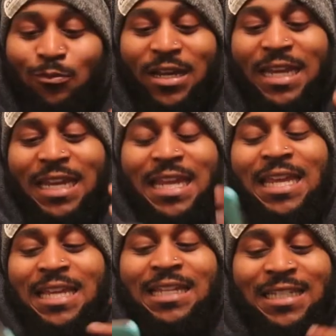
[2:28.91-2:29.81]
but
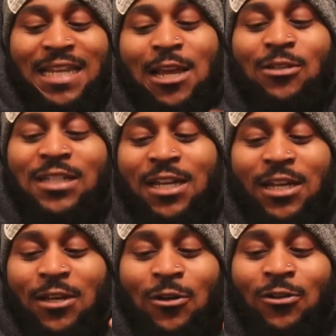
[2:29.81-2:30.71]
he sounds
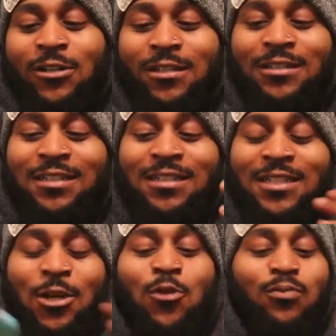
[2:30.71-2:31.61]
good on
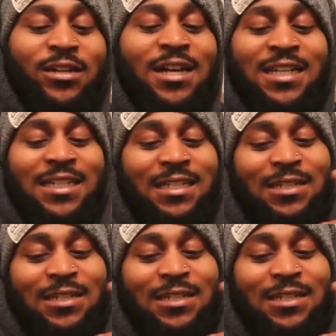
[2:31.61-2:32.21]
certain production.